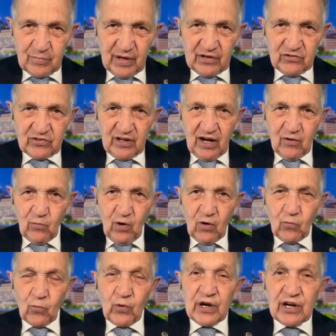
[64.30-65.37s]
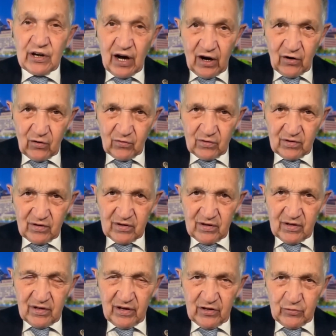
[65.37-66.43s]
based on what we know
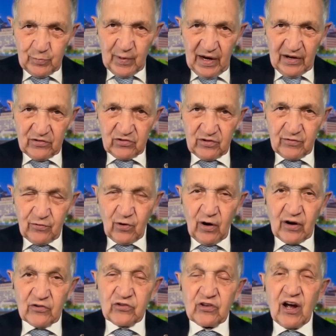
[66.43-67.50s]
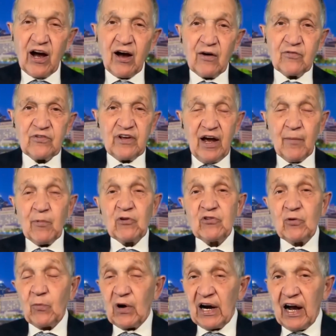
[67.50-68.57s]
is best for ourselves.
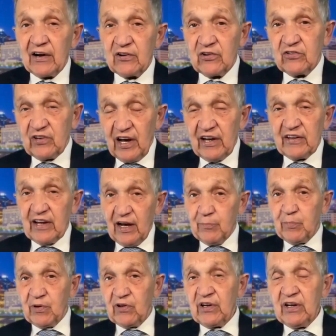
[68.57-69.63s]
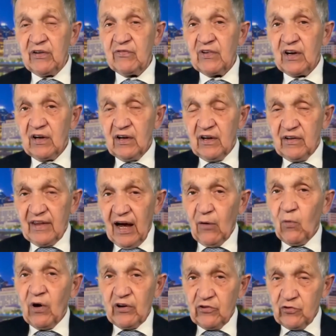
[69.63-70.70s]
Emerson went on to say that believe
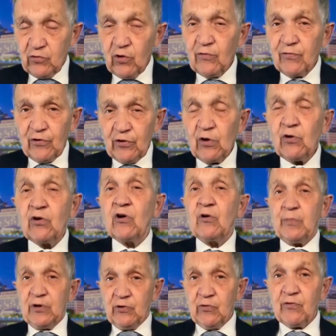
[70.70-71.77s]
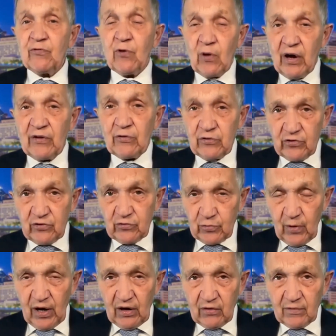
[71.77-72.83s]
that what is true for you could be true for others as
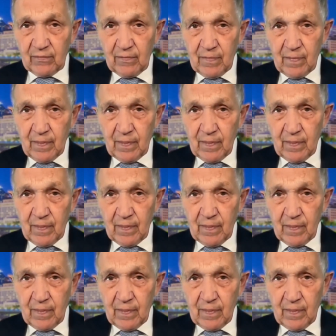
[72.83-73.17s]
well.